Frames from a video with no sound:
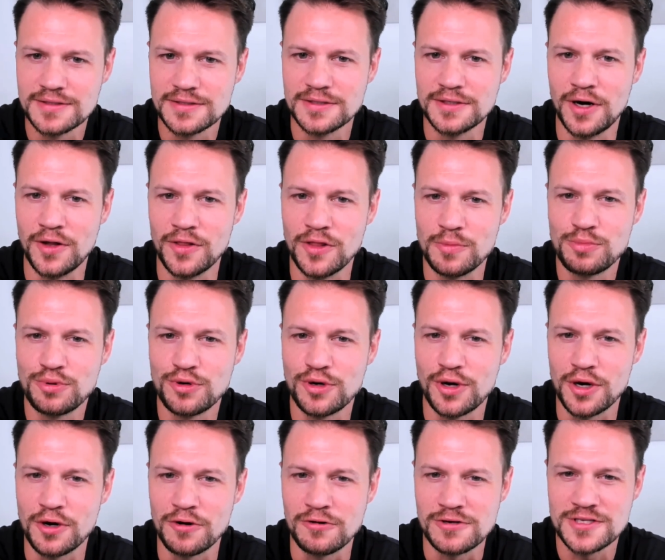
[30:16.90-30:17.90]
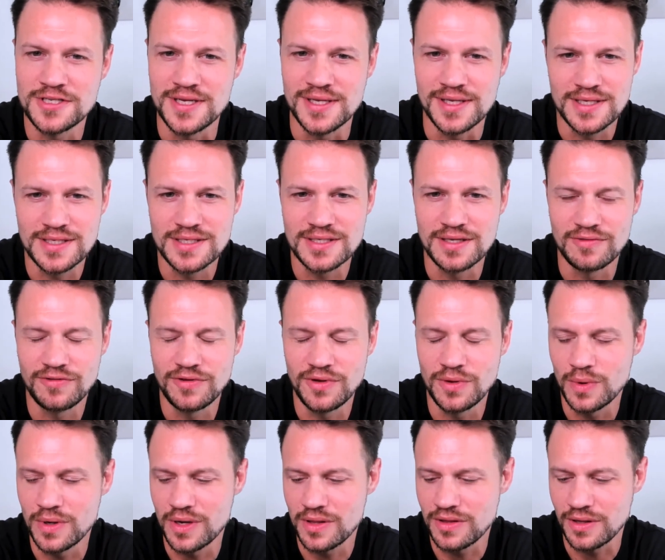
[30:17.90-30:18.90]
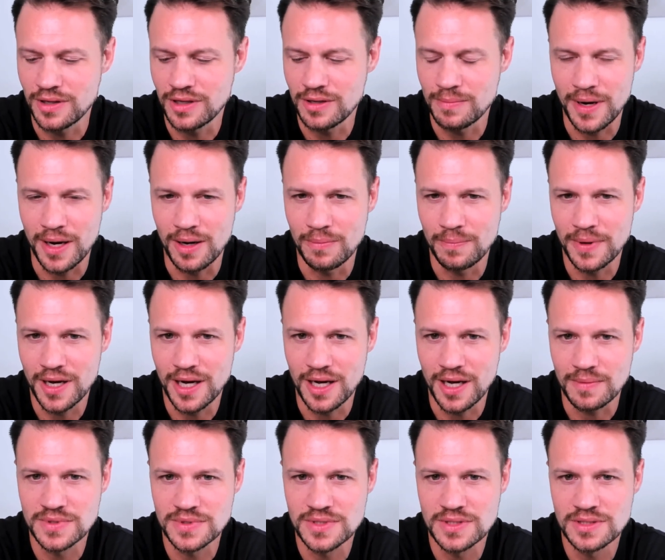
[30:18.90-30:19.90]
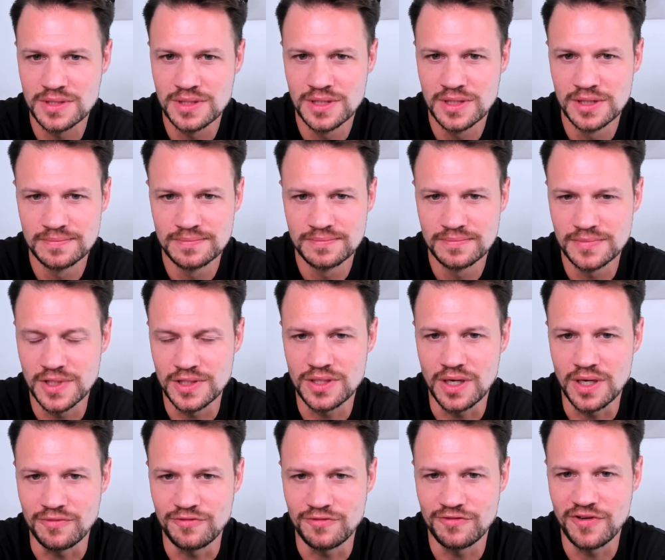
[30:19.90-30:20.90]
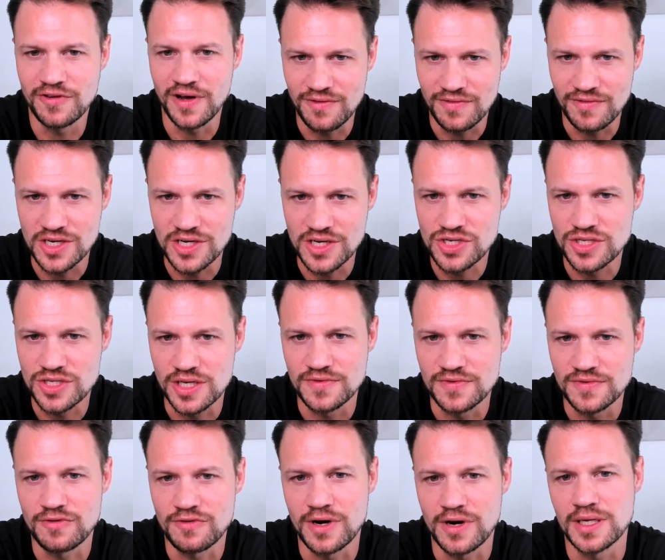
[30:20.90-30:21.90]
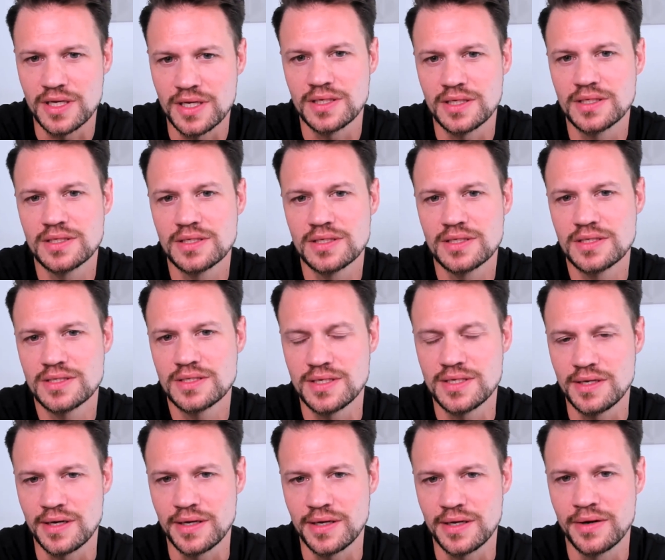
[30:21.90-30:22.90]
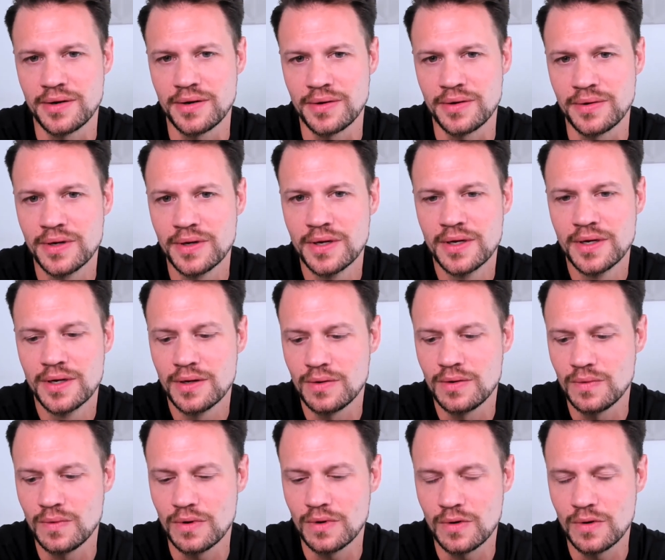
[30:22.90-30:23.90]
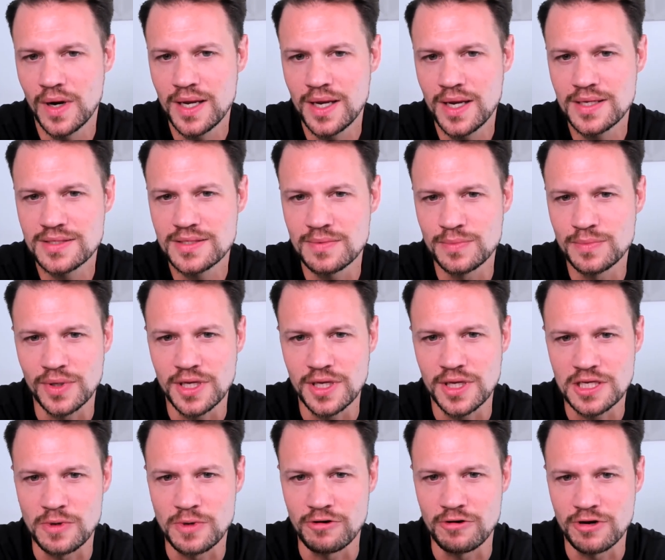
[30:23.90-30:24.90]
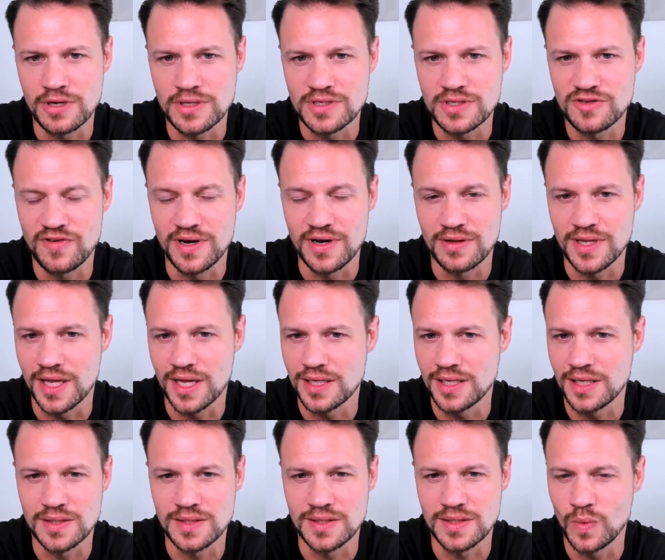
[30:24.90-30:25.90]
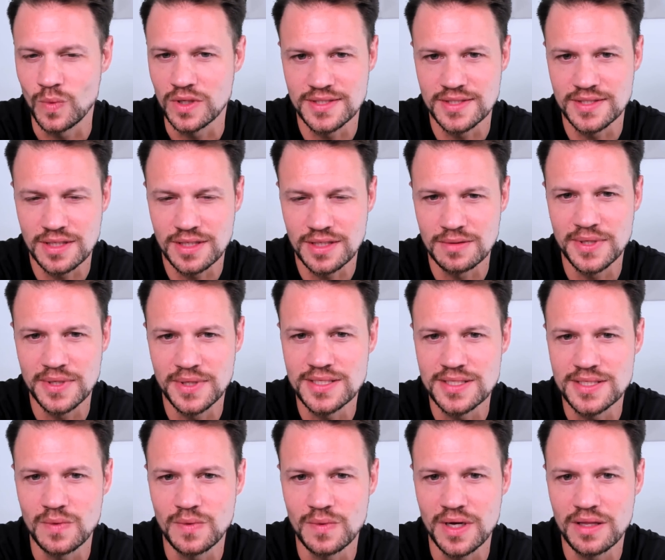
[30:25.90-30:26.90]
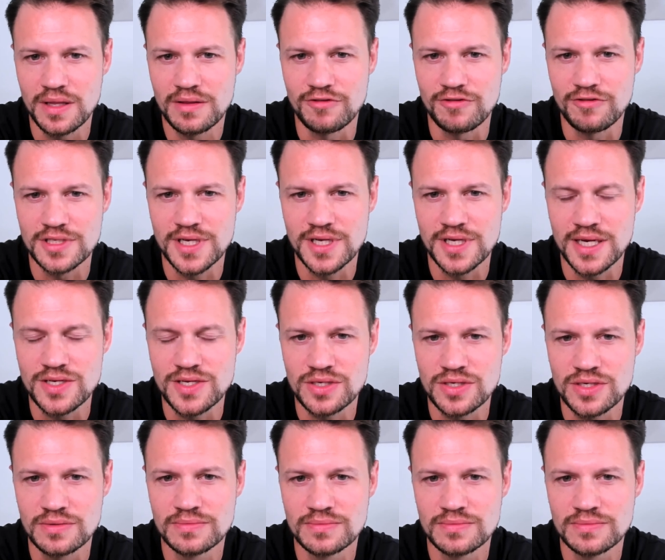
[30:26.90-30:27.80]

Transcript: on the priority list if you were to think about perhaps the top five initiatives for any CIO? Where does employee experience fit on that list and what's it competing with for attention?